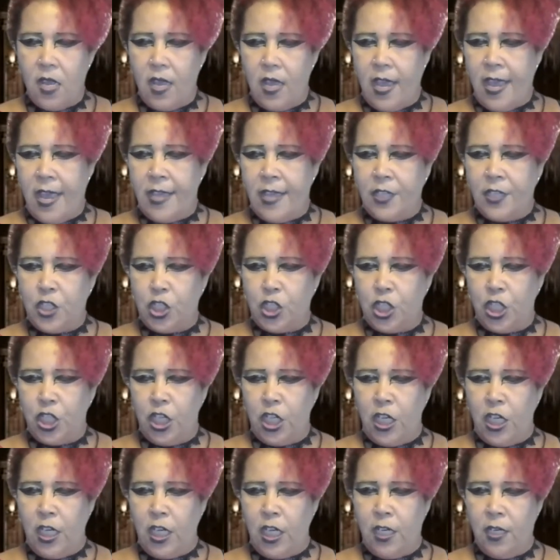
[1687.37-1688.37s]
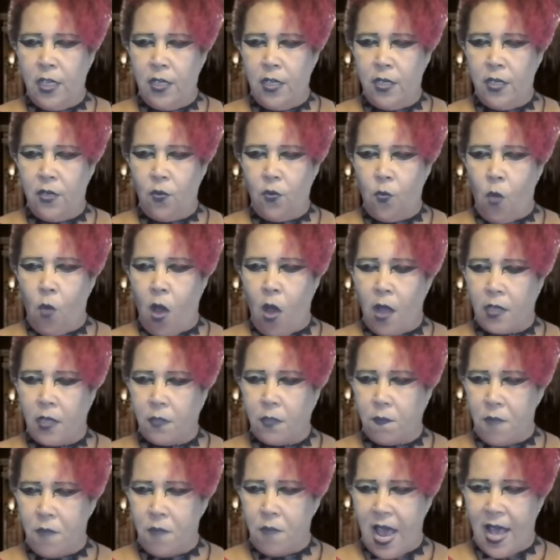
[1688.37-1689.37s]
and she walked
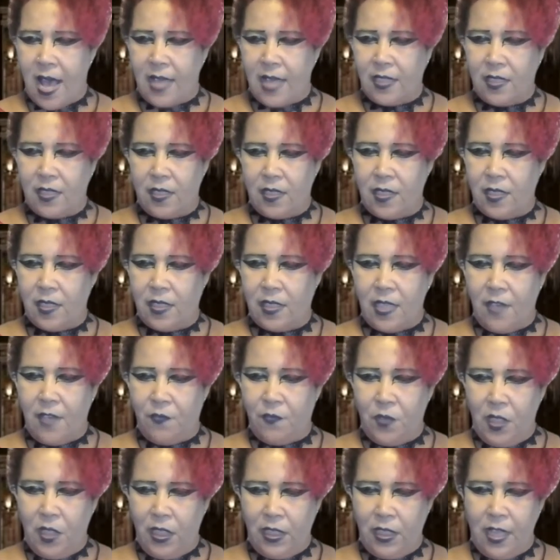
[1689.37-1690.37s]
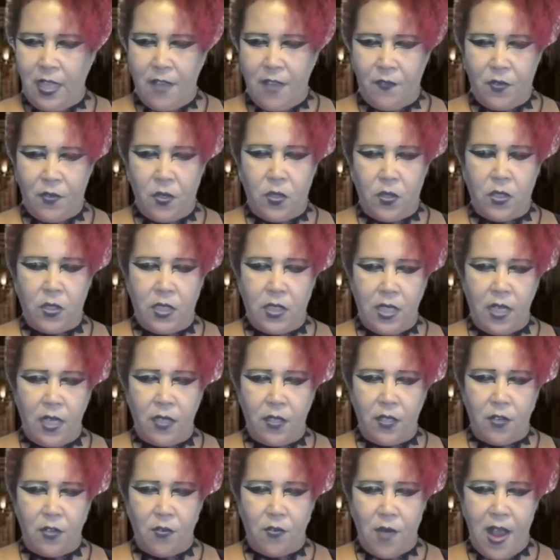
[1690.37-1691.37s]
past the 7-Eleven on
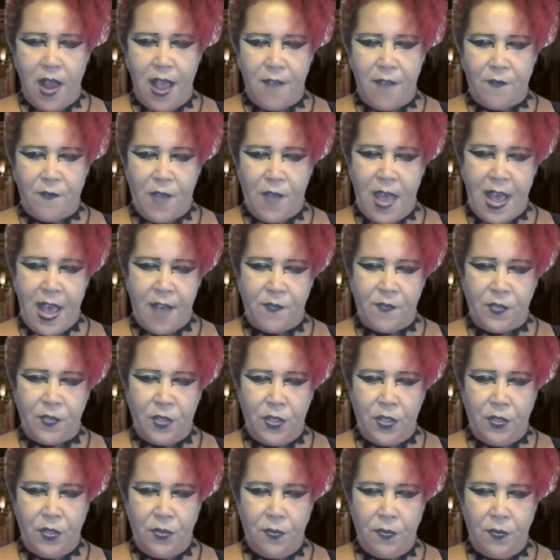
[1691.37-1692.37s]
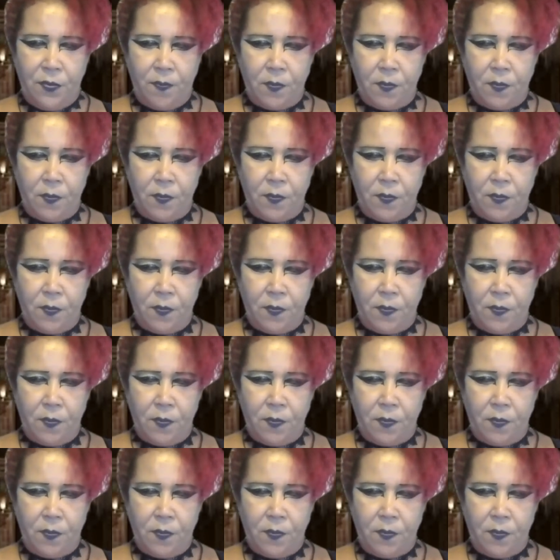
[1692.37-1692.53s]
Telegraph Avenue.